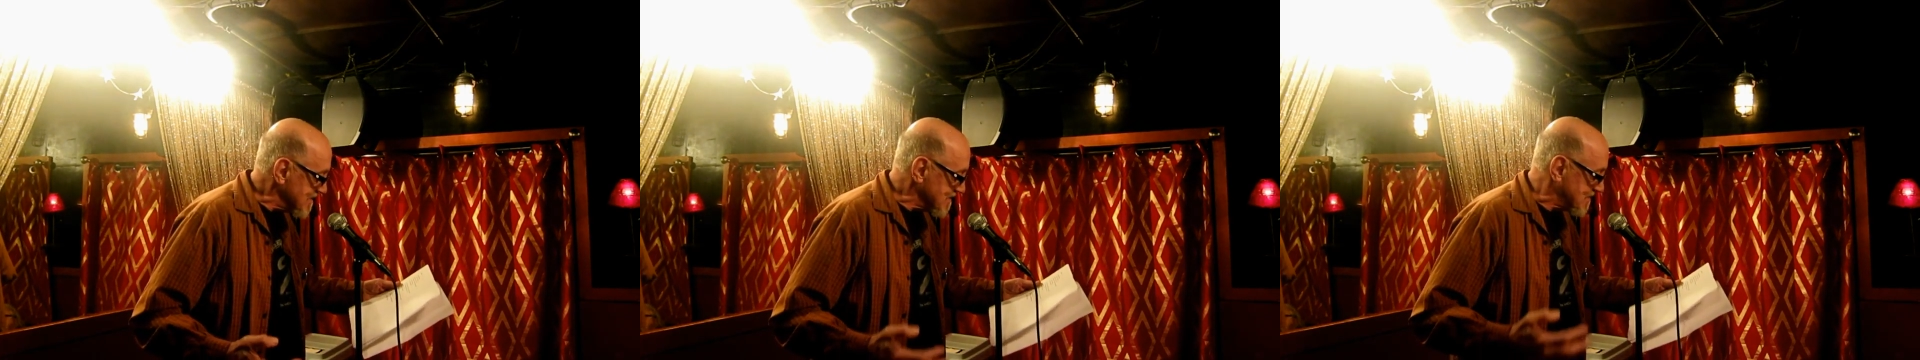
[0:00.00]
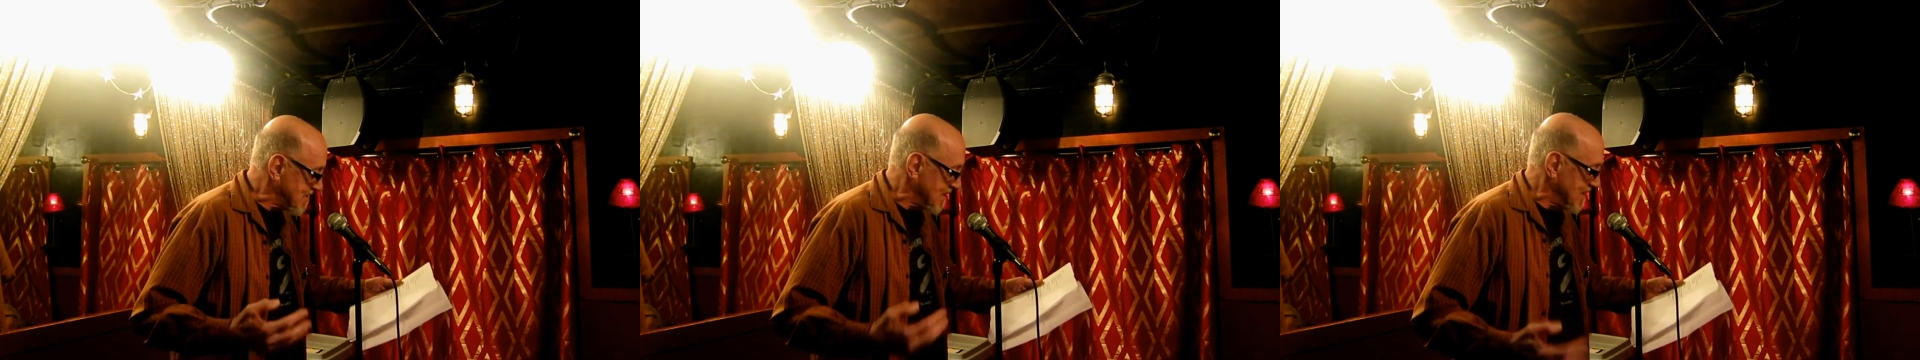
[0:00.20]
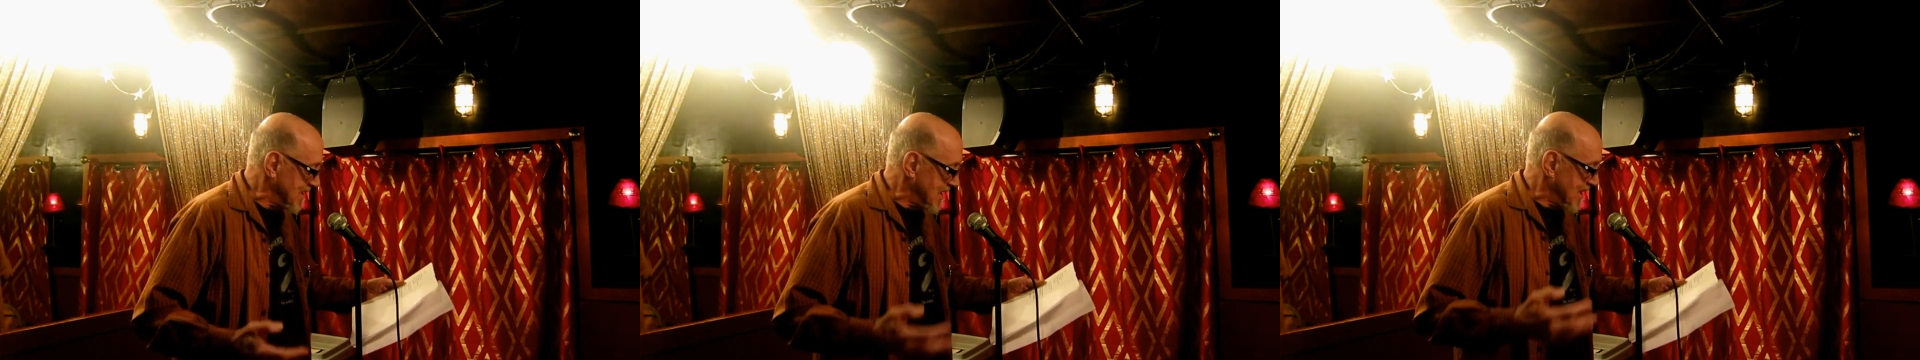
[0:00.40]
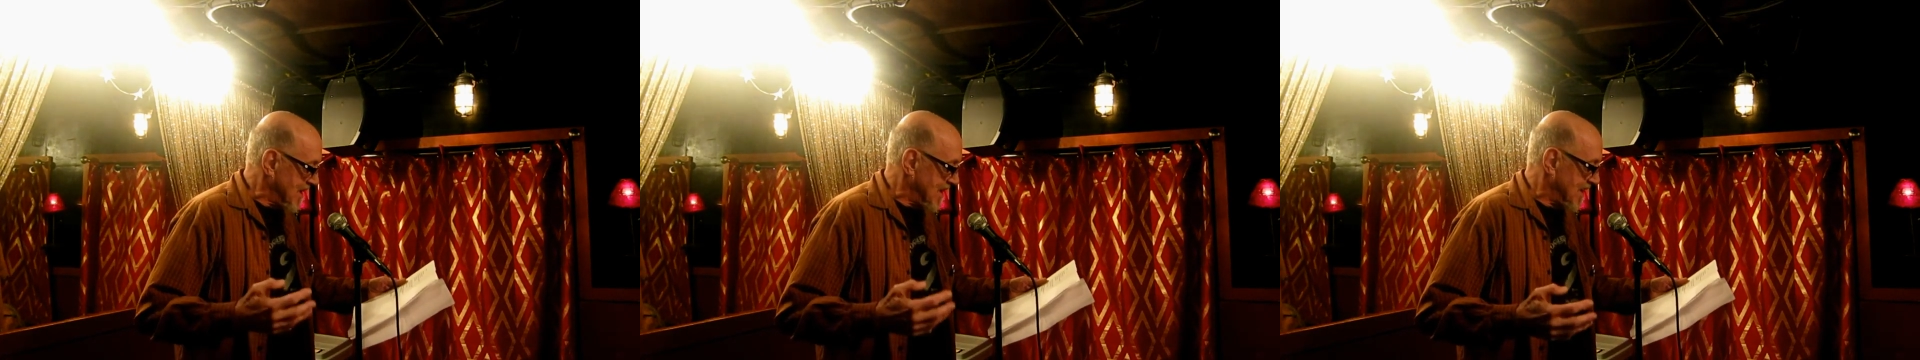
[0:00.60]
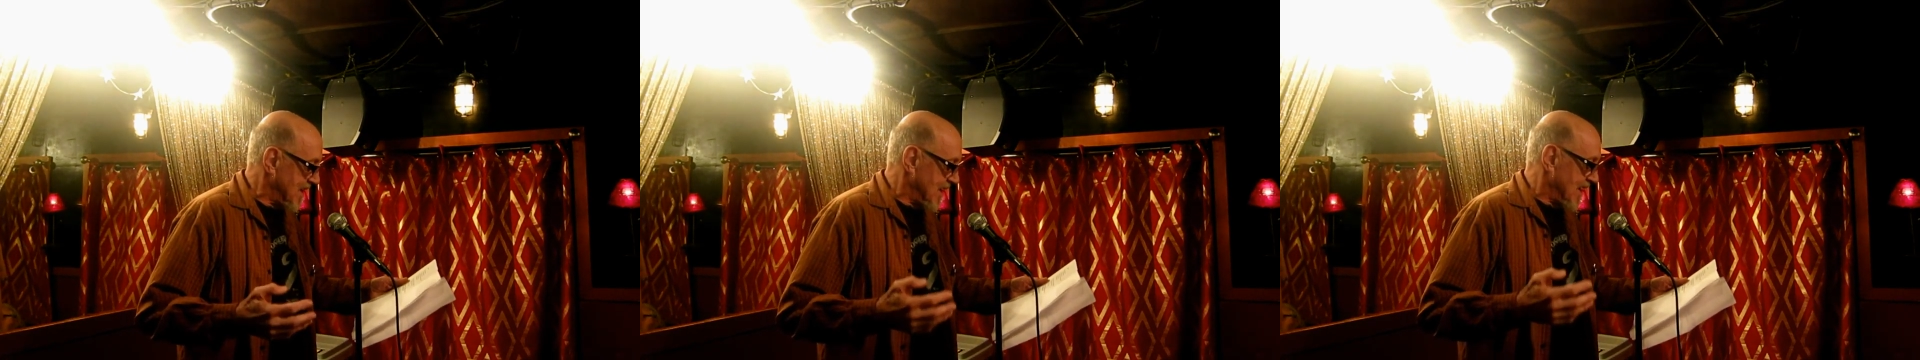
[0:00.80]

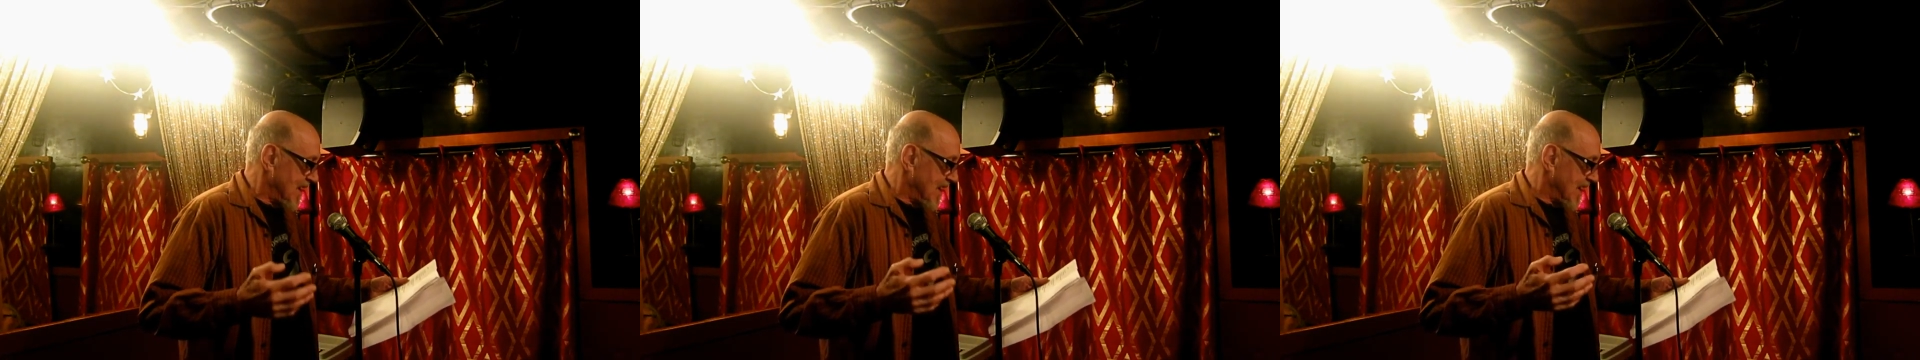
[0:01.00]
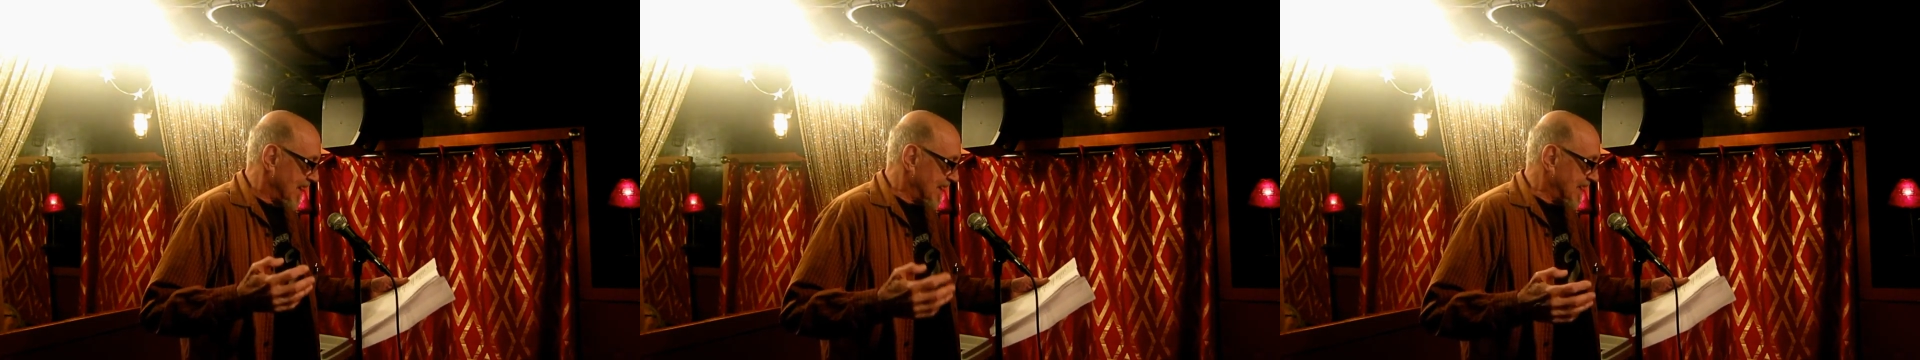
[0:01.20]
I